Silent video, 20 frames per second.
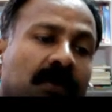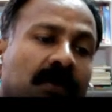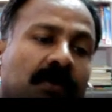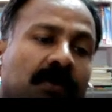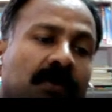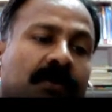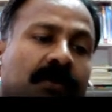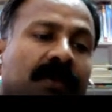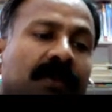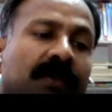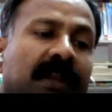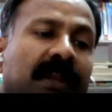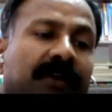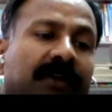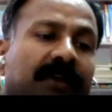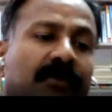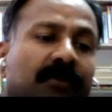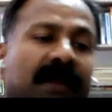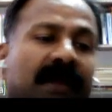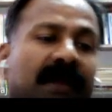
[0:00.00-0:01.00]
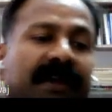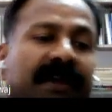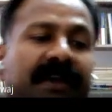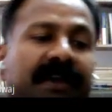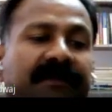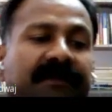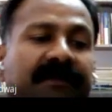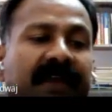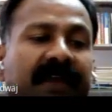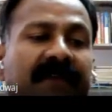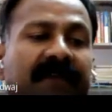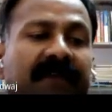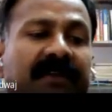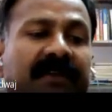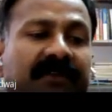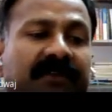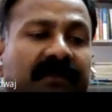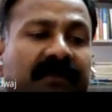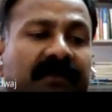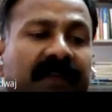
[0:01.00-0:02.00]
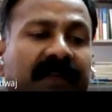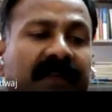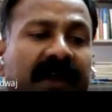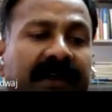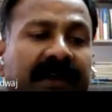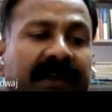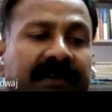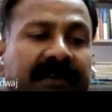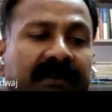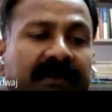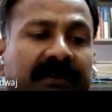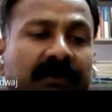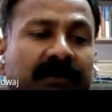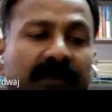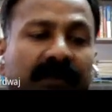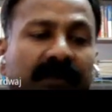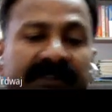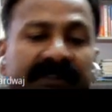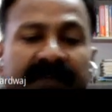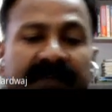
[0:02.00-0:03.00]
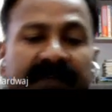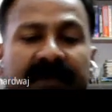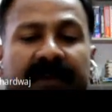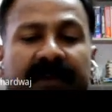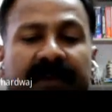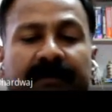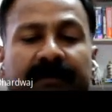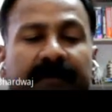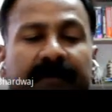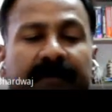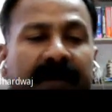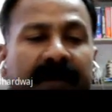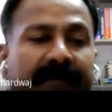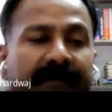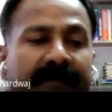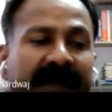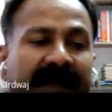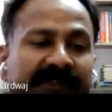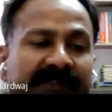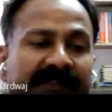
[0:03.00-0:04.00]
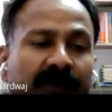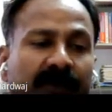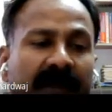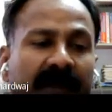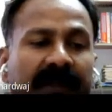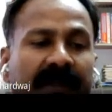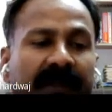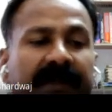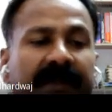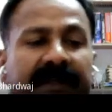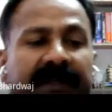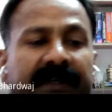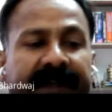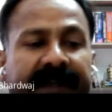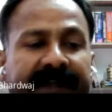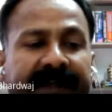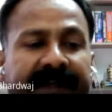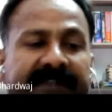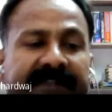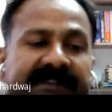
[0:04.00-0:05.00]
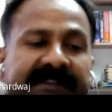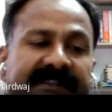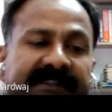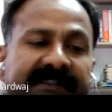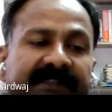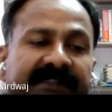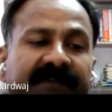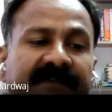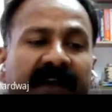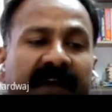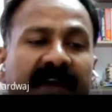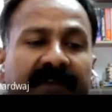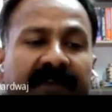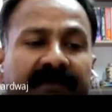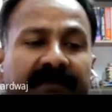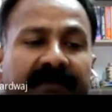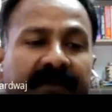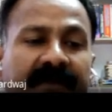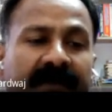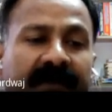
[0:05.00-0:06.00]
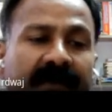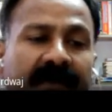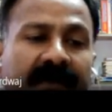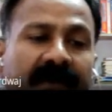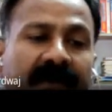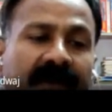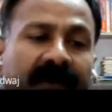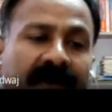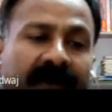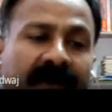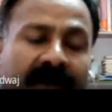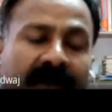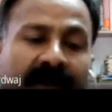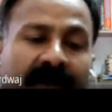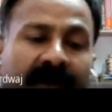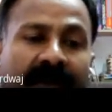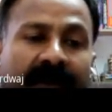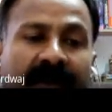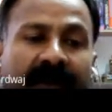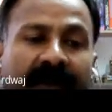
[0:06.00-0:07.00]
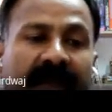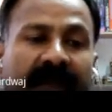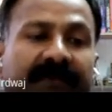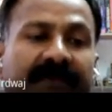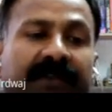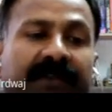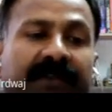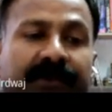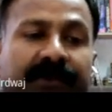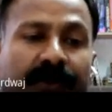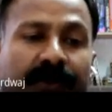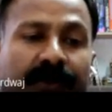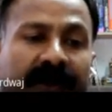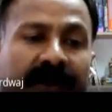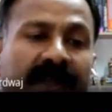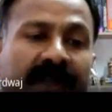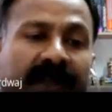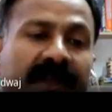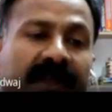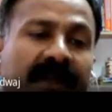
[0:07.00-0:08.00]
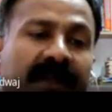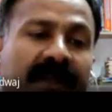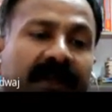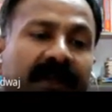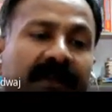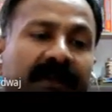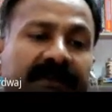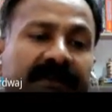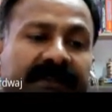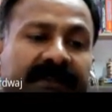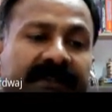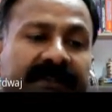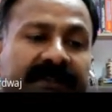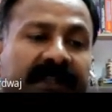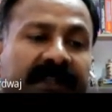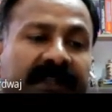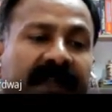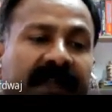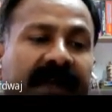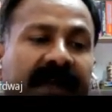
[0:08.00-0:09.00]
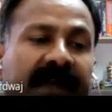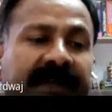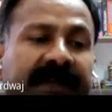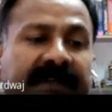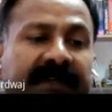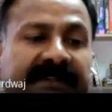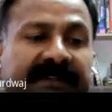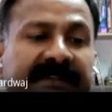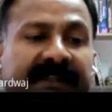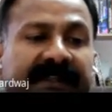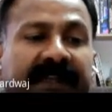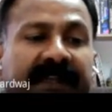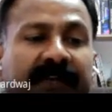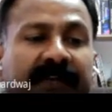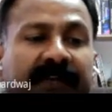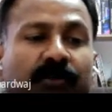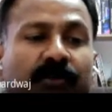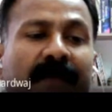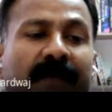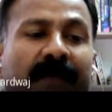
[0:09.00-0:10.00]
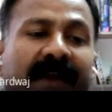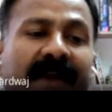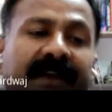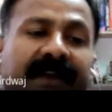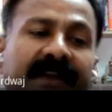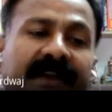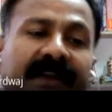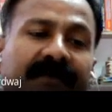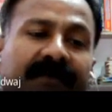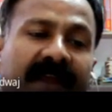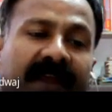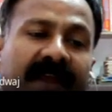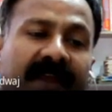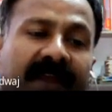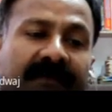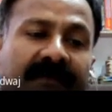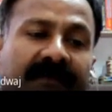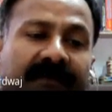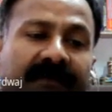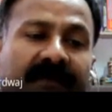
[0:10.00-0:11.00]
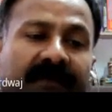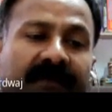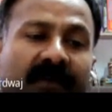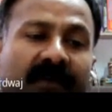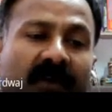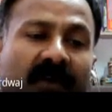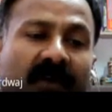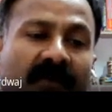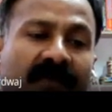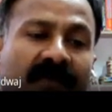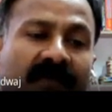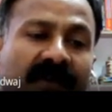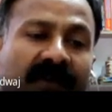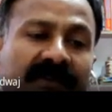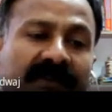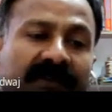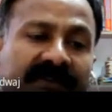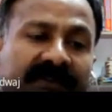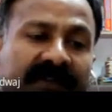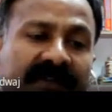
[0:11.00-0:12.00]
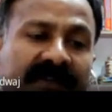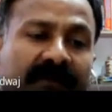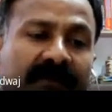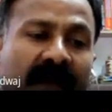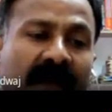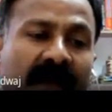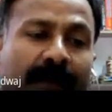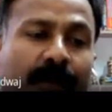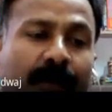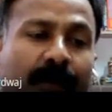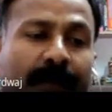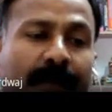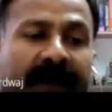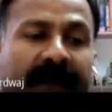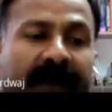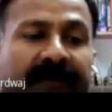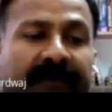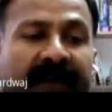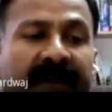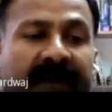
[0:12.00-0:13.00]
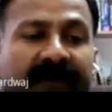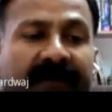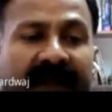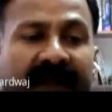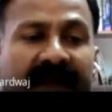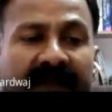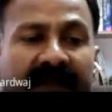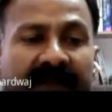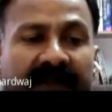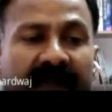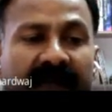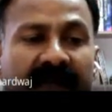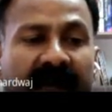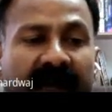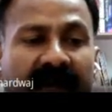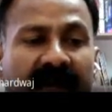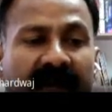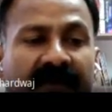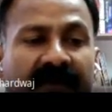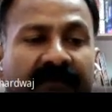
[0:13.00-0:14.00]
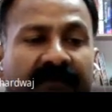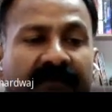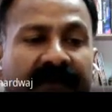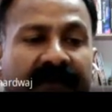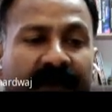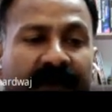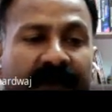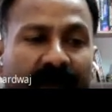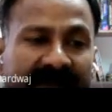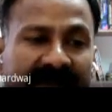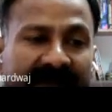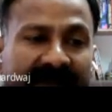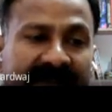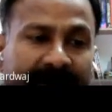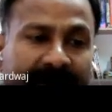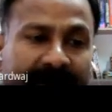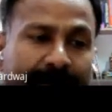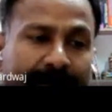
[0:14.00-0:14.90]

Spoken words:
So, the electromagnetic wave nature of light was given by Maxwell in 1865, gave the theory that the light is an electromagnetic wave of some appropriate wavelength and frequency.